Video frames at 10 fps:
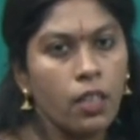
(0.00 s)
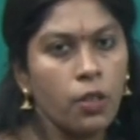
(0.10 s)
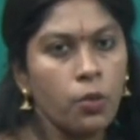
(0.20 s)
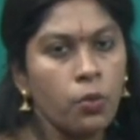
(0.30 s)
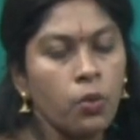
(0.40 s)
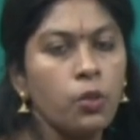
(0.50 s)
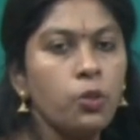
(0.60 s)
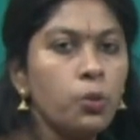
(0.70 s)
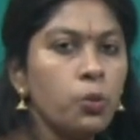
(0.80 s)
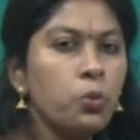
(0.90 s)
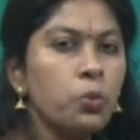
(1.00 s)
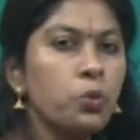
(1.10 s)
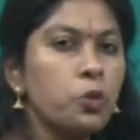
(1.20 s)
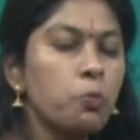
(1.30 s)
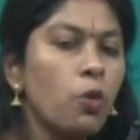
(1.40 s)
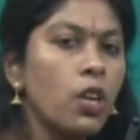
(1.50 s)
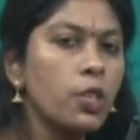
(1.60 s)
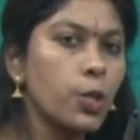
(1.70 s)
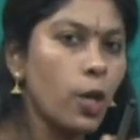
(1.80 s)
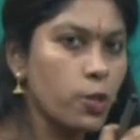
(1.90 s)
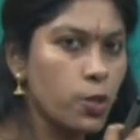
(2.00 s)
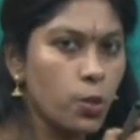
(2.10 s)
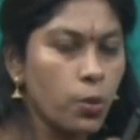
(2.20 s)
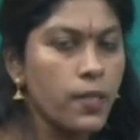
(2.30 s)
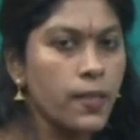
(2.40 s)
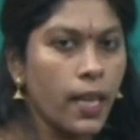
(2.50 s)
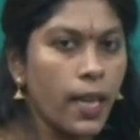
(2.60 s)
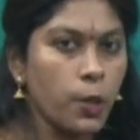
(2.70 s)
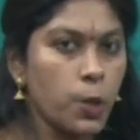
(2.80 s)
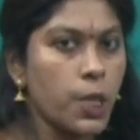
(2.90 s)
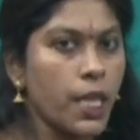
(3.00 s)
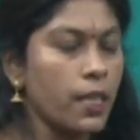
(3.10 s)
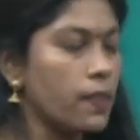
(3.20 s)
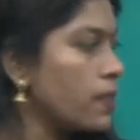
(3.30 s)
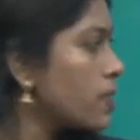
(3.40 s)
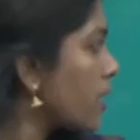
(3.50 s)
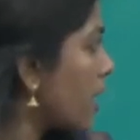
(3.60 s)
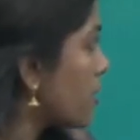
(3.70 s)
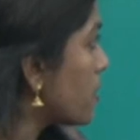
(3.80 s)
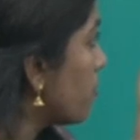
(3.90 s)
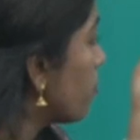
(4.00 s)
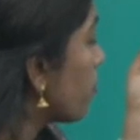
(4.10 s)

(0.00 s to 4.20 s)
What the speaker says: You know, two small short stories I like to share in this case.